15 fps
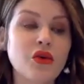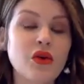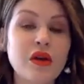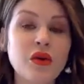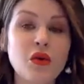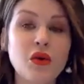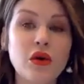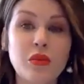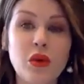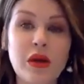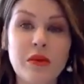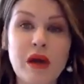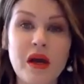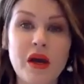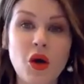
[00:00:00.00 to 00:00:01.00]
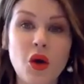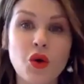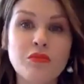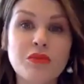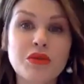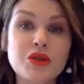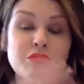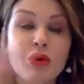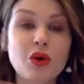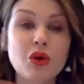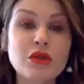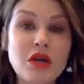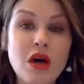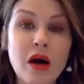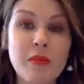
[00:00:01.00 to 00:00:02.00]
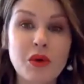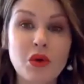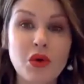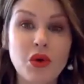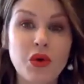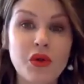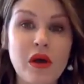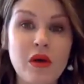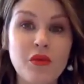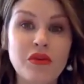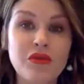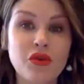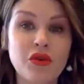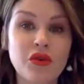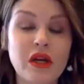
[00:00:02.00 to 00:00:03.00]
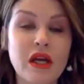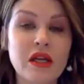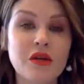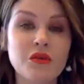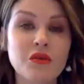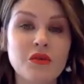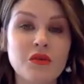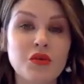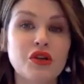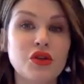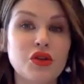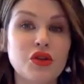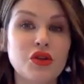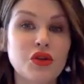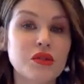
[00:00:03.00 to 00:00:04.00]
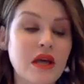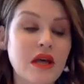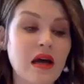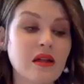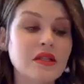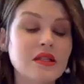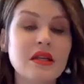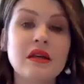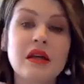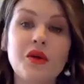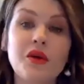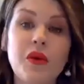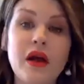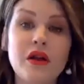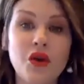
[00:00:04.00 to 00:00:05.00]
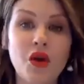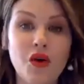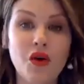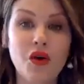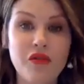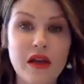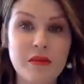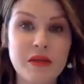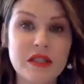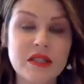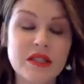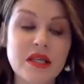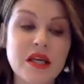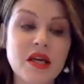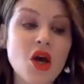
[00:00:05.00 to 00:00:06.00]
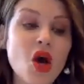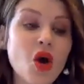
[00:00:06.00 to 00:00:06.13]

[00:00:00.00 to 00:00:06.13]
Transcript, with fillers: incorporate my own bespoke topical that we've created which includes salicylic, retinol, vitamin C.